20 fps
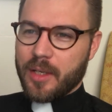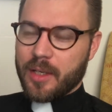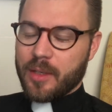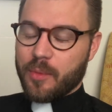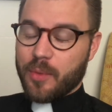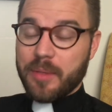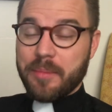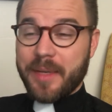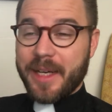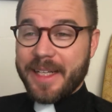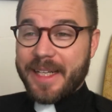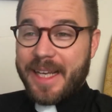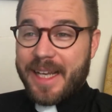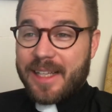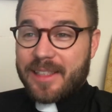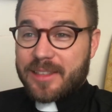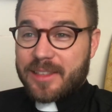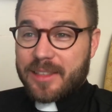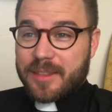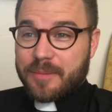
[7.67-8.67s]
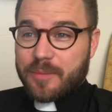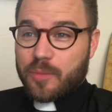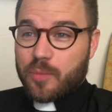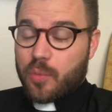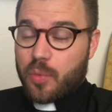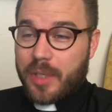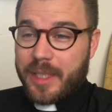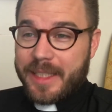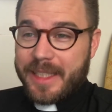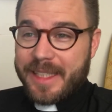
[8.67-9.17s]
One might ask,
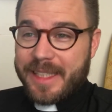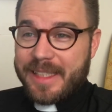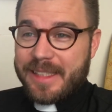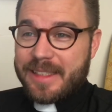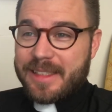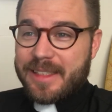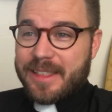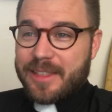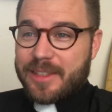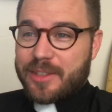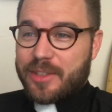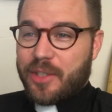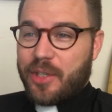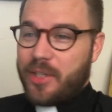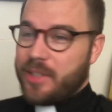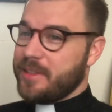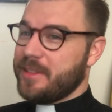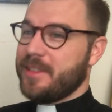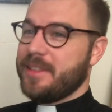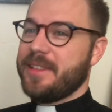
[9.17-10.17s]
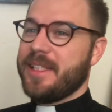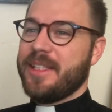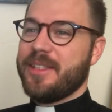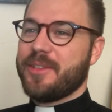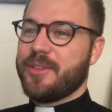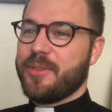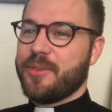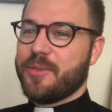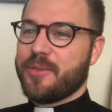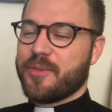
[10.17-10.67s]
what is this
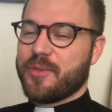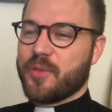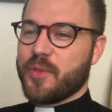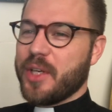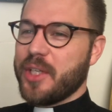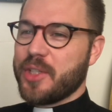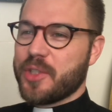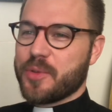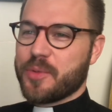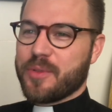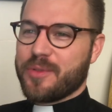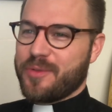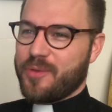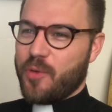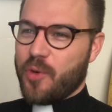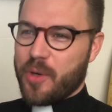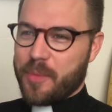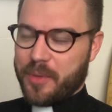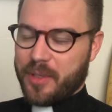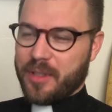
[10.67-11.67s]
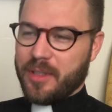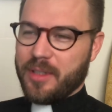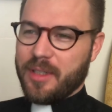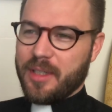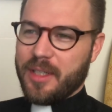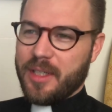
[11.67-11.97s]
continental French reformer